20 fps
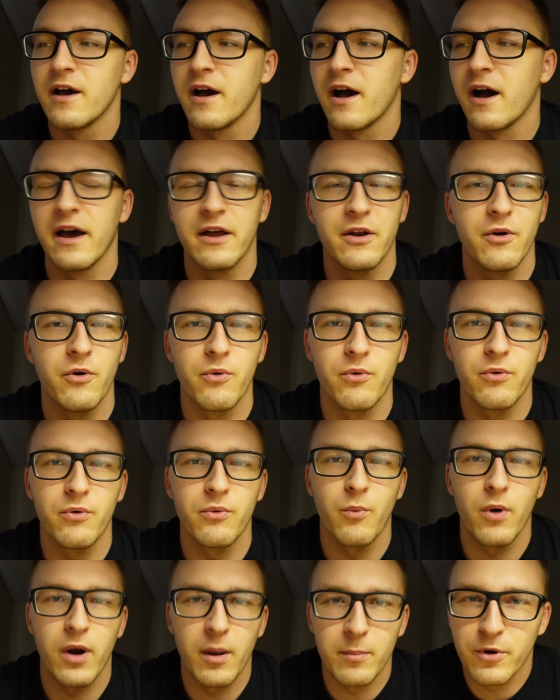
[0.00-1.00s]
I know
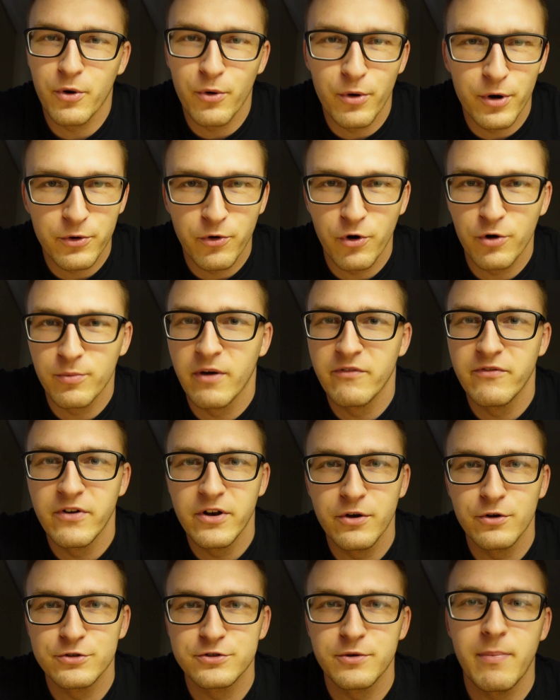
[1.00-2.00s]
what I'm going to record my
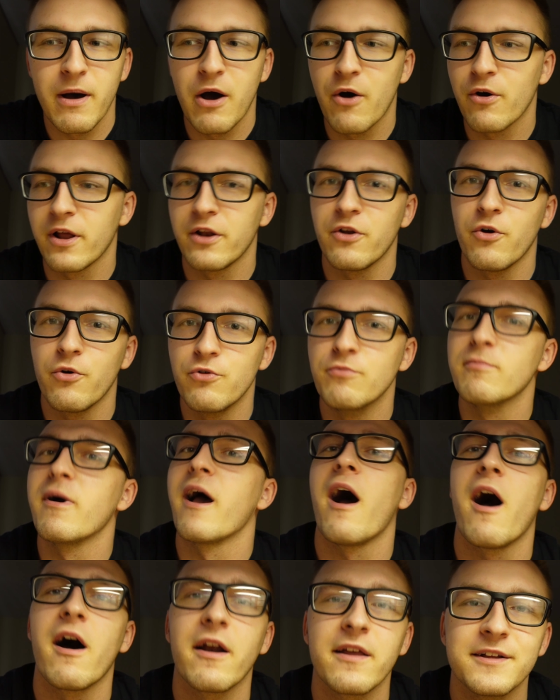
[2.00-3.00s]
videos about. I know who my
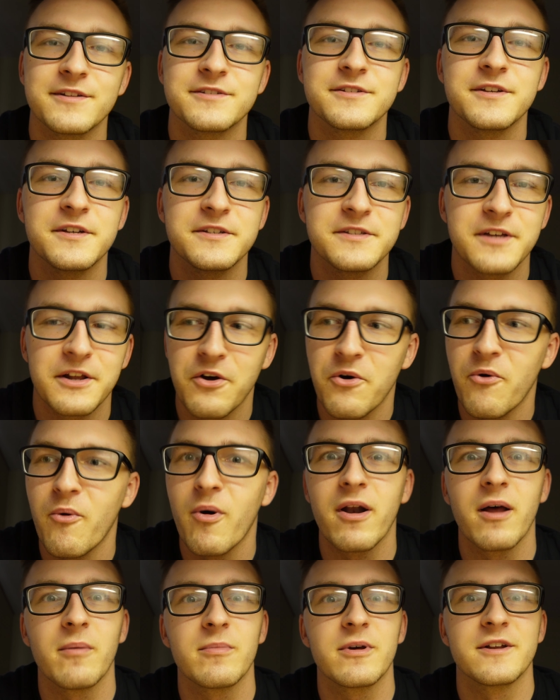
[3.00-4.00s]
audience is. I know
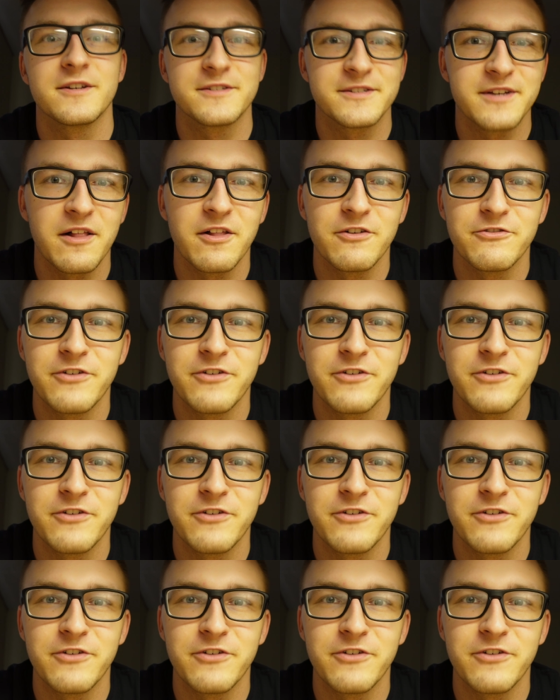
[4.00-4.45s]
what I'm going to sell